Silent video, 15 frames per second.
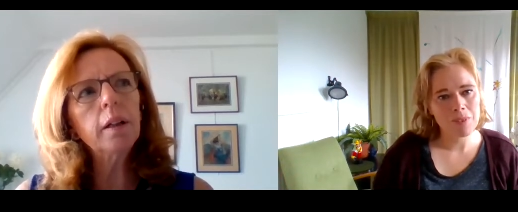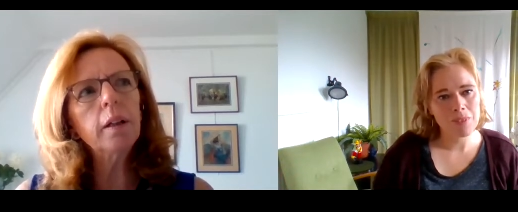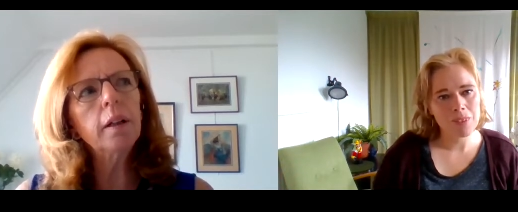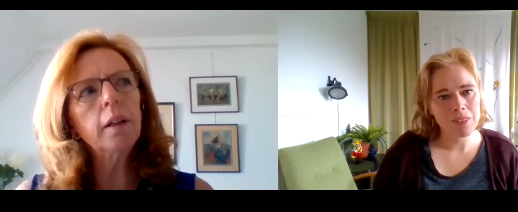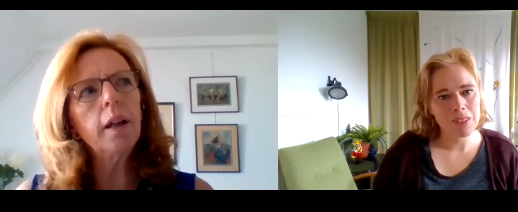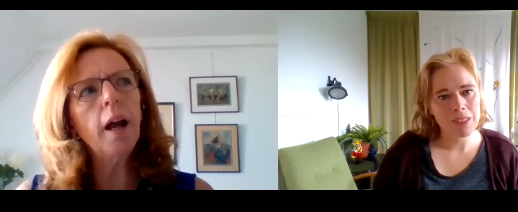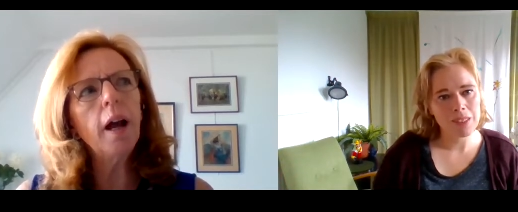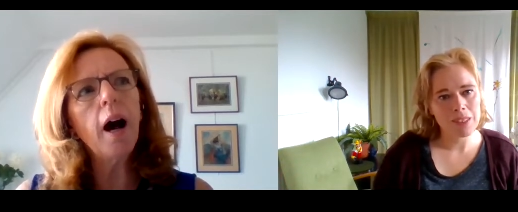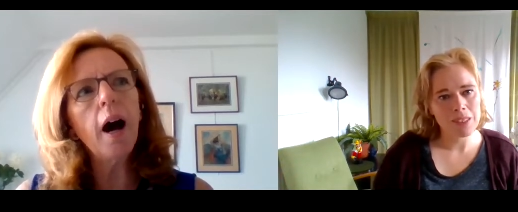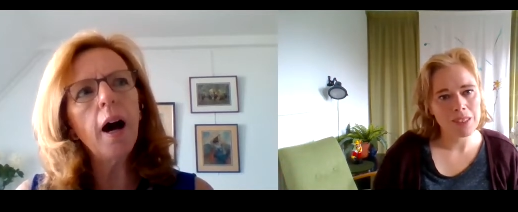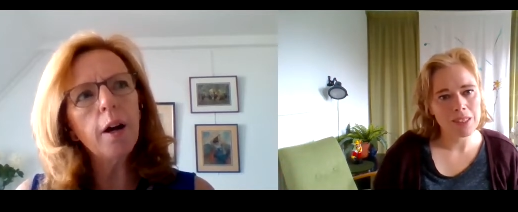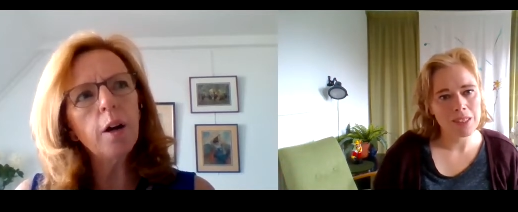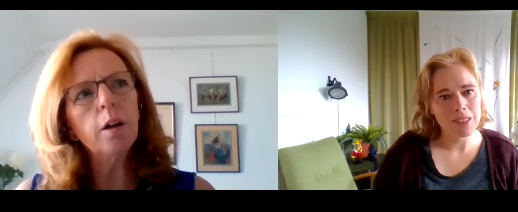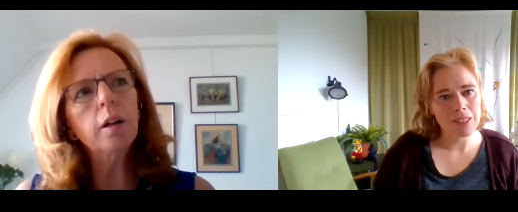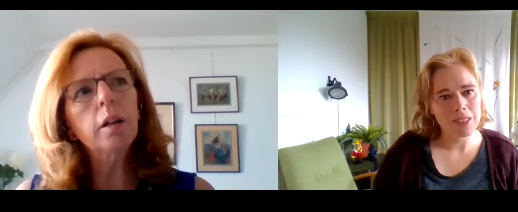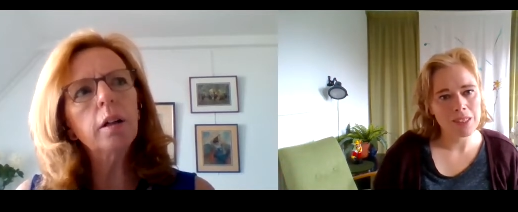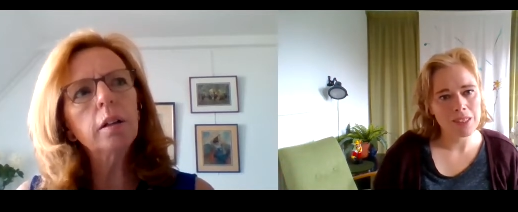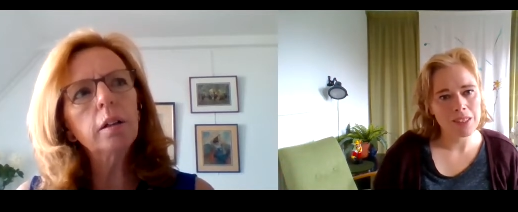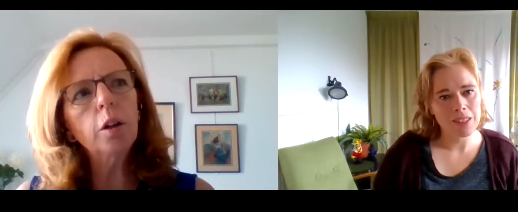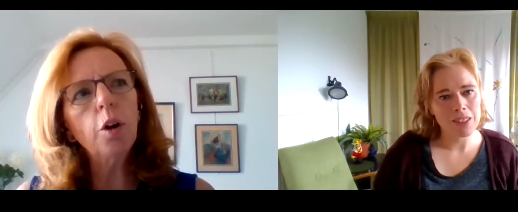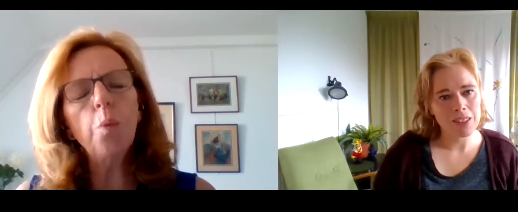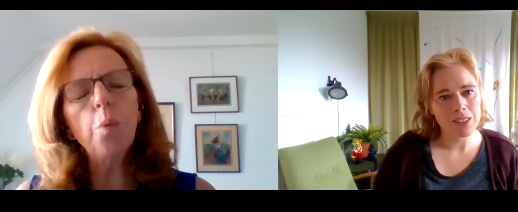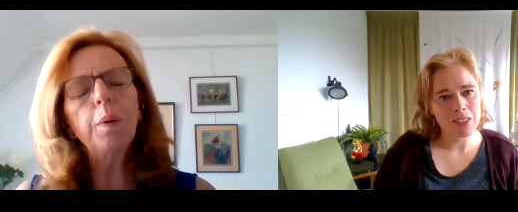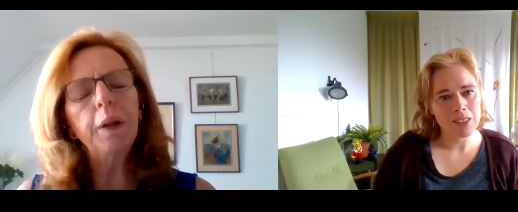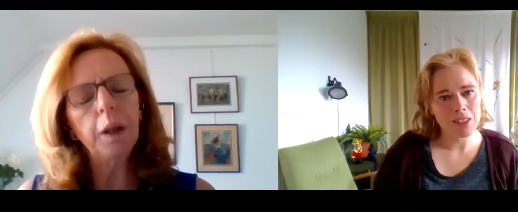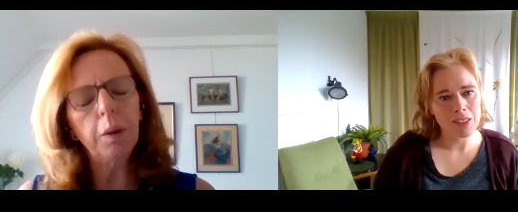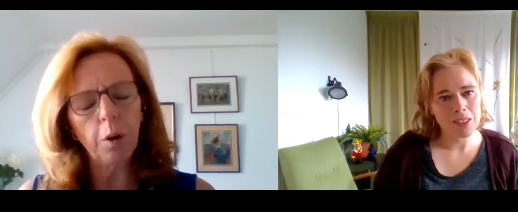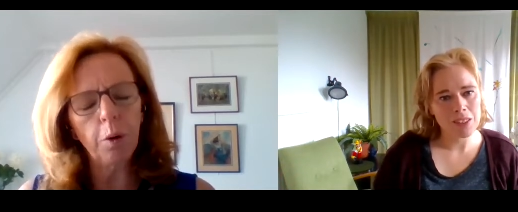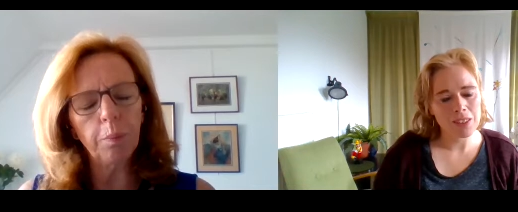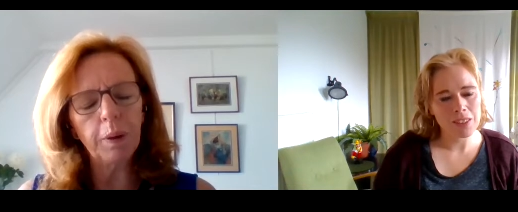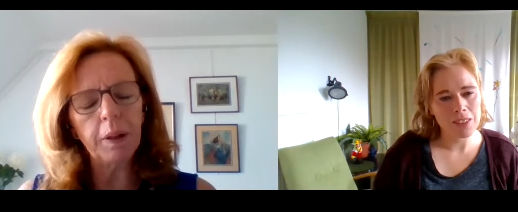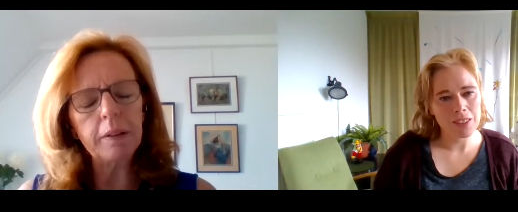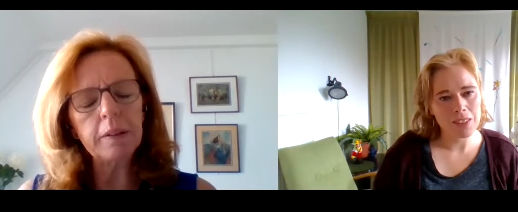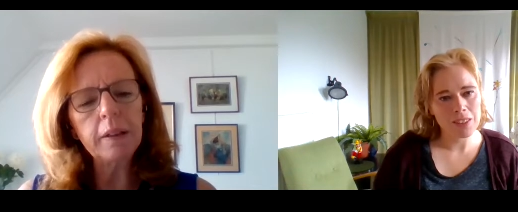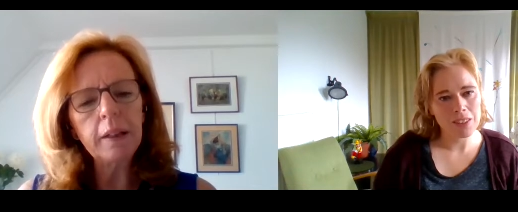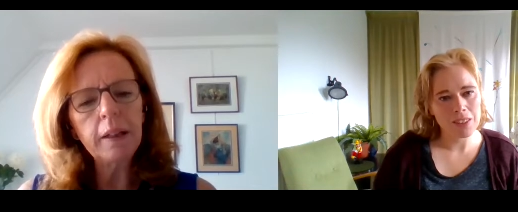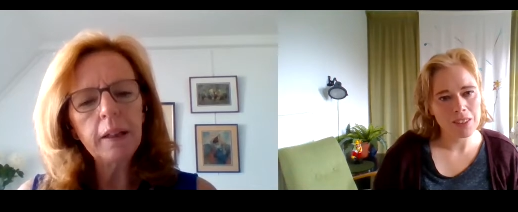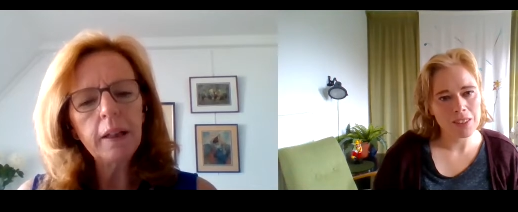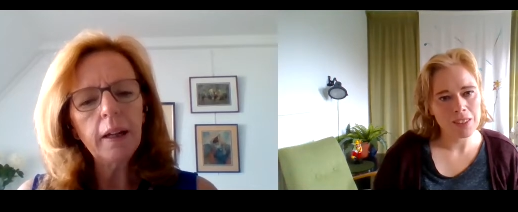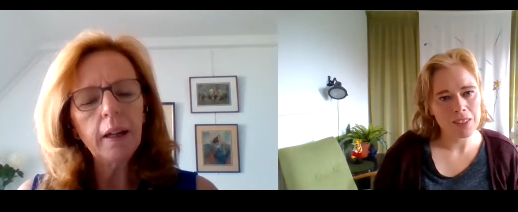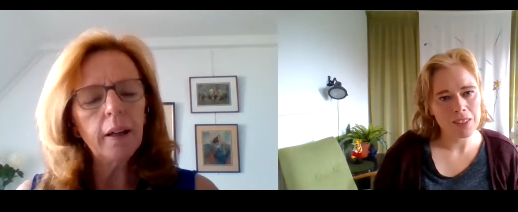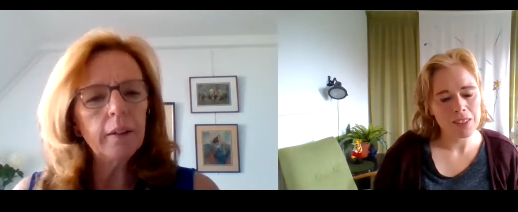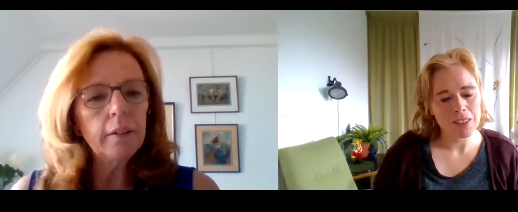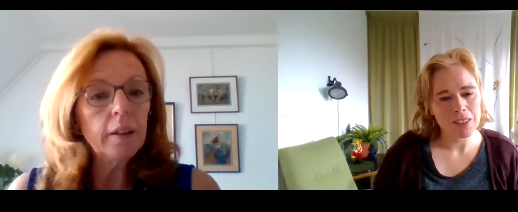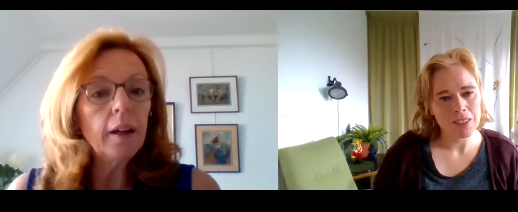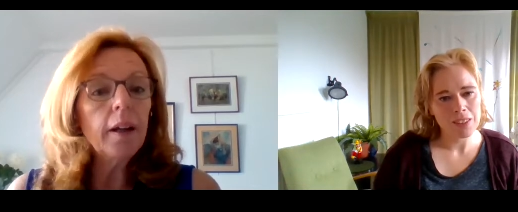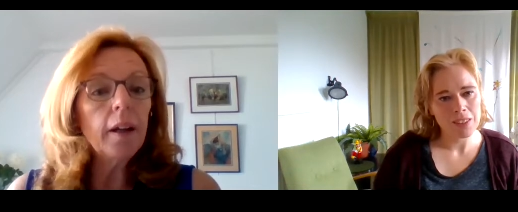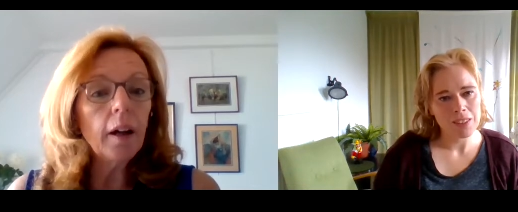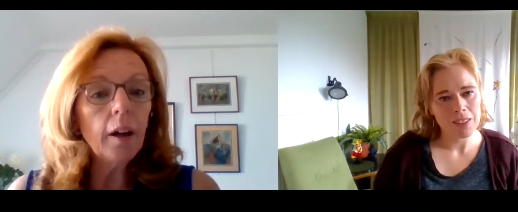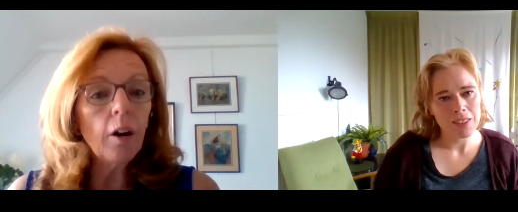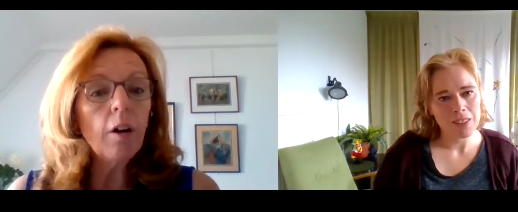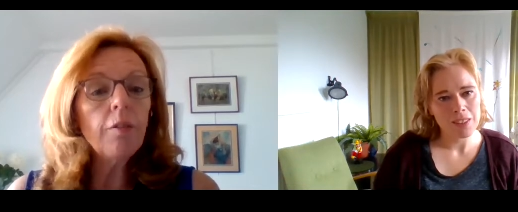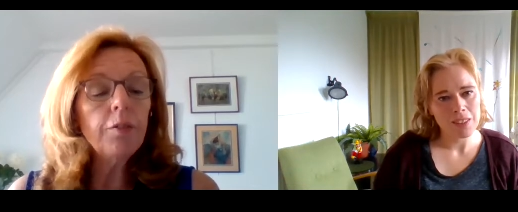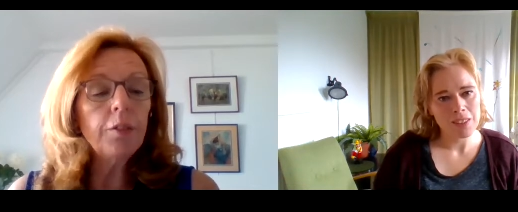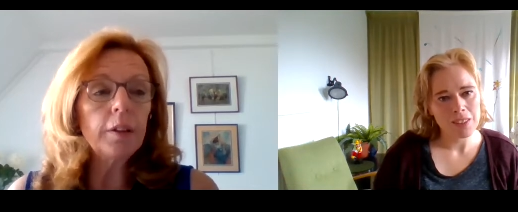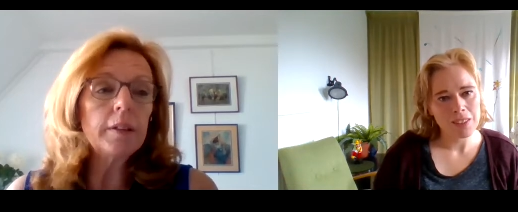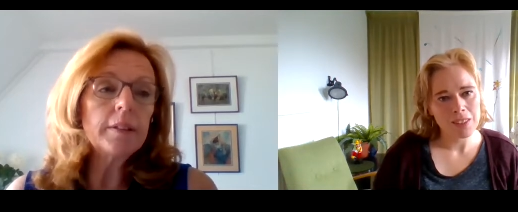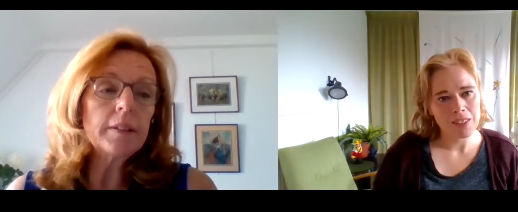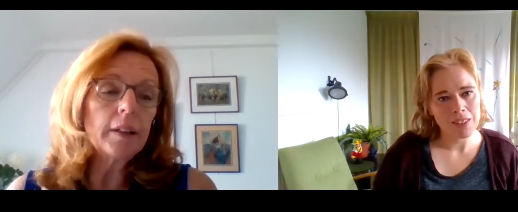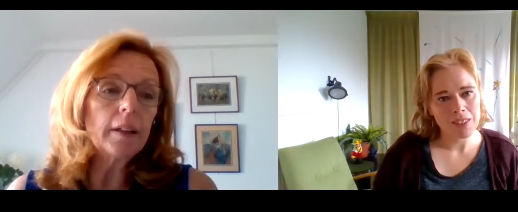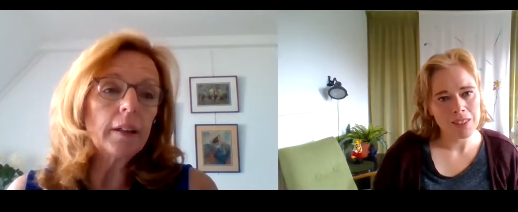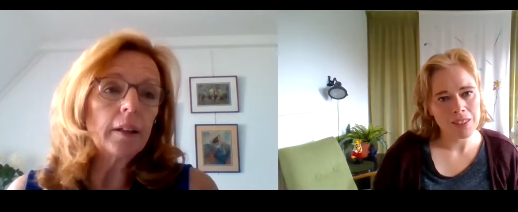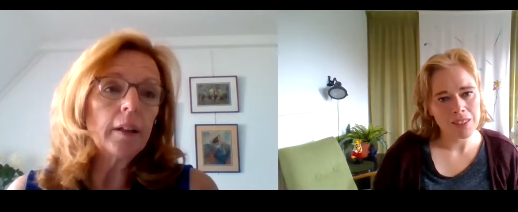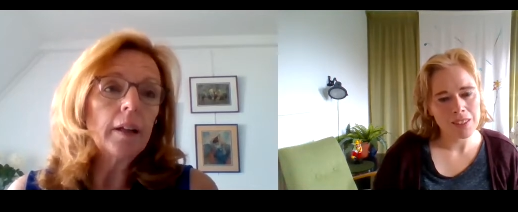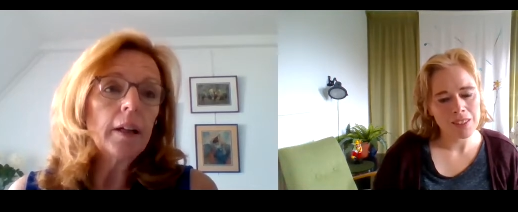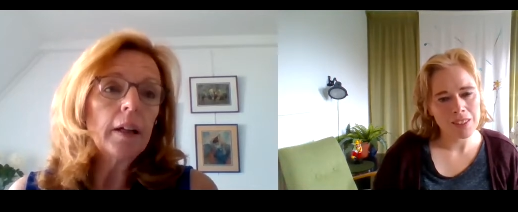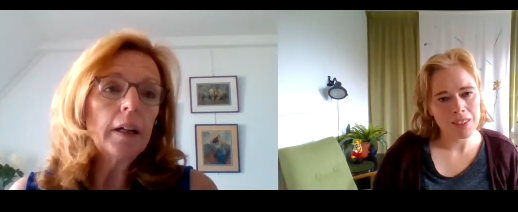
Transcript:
Speaker 1: an eye-opening moment. And today I often say,